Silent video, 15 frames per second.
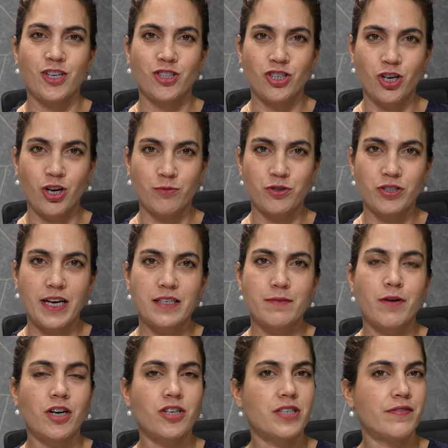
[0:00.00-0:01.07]
Shalom. Today is
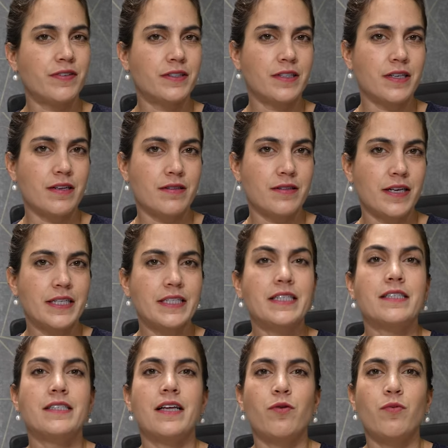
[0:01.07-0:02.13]
March 18th, and it
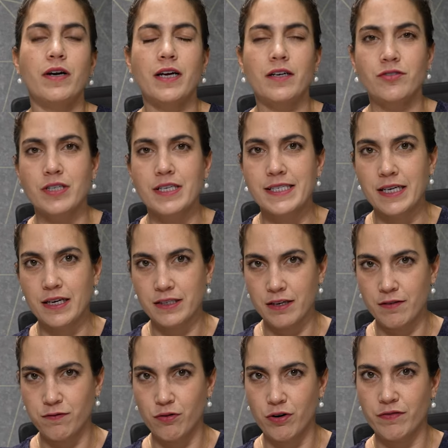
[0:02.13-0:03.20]
is day
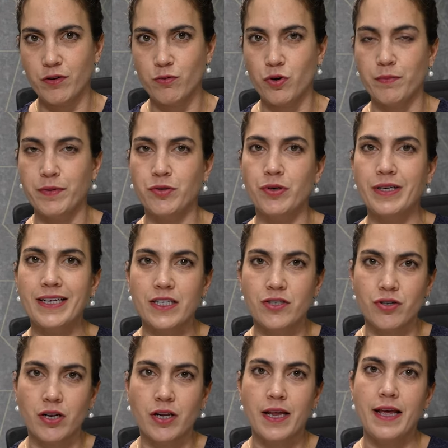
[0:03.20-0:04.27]
164 of the war between
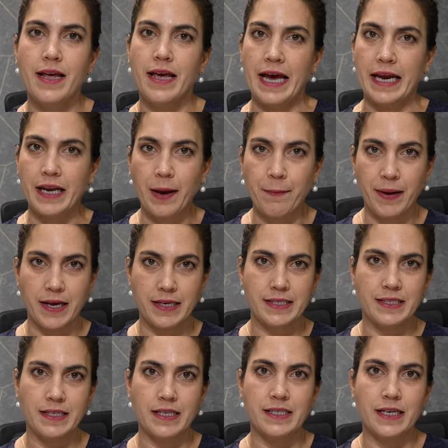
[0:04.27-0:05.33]
Israel and
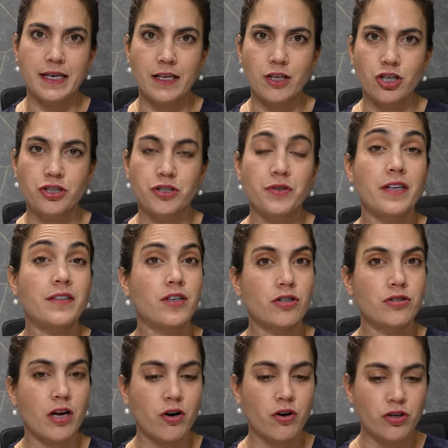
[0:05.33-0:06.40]
Hamas. Let's take a look to
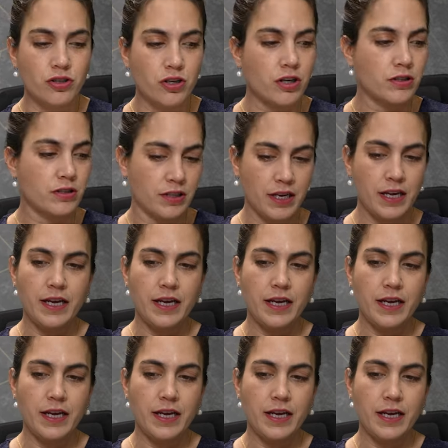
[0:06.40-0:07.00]
Yediot Achronot,